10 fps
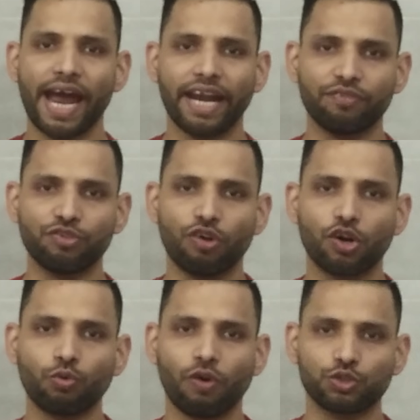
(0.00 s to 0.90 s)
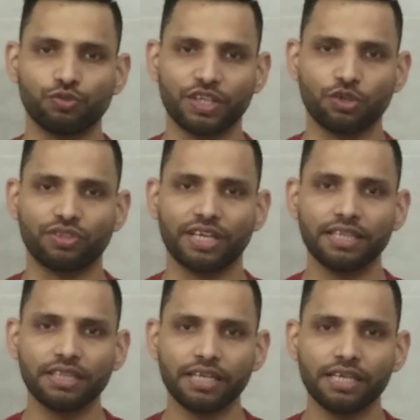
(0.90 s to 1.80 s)
And if you want to watch videos in
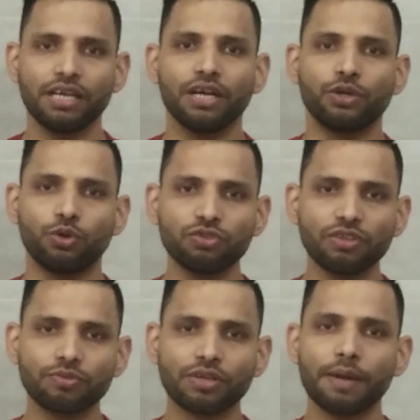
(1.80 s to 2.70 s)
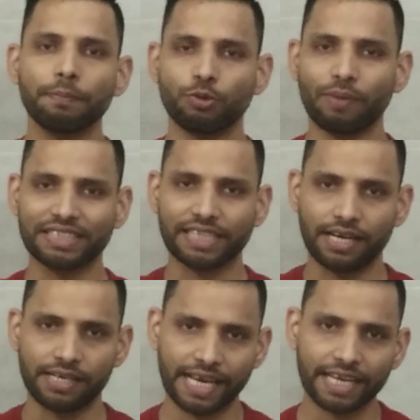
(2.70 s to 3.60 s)
Hindi, do subscribe to my
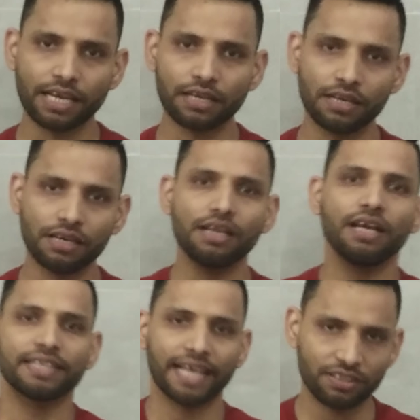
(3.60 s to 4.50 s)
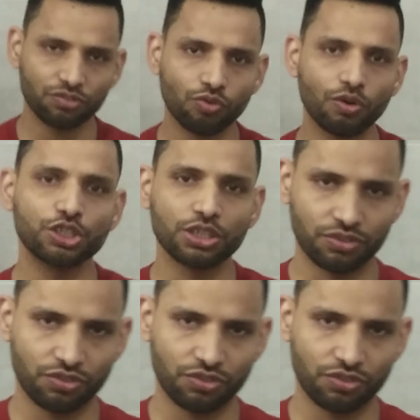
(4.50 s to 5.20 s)
channel techyakil. Thanks for watching.